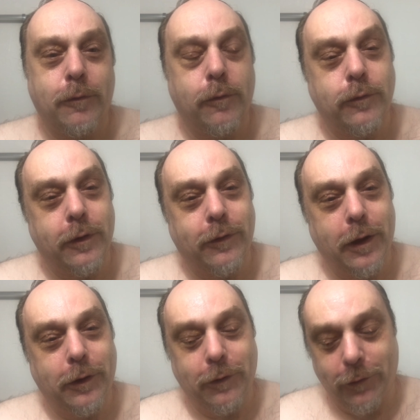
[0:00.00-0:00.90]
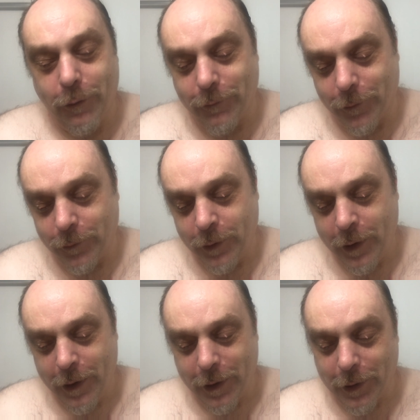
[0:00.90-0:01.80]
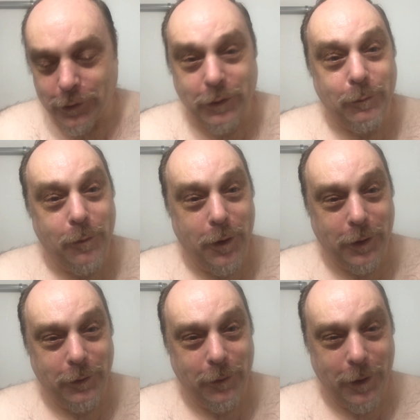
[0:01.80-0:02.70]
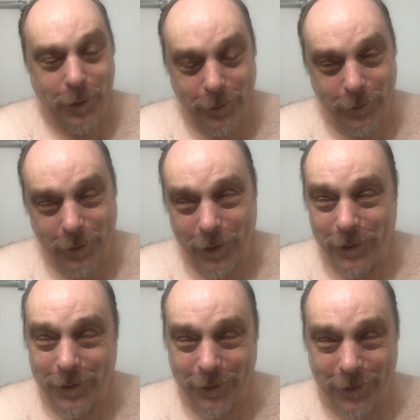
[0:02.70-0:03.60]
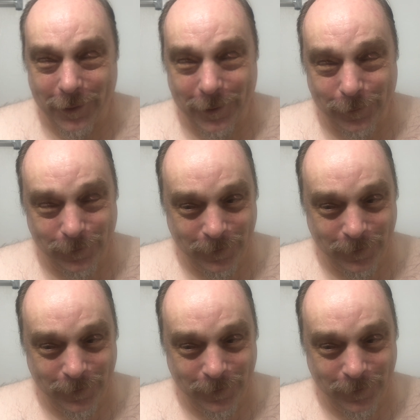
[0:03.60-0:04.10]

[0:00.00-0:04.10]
shoes. So she's taking the cell phone, and as she's walking around on this to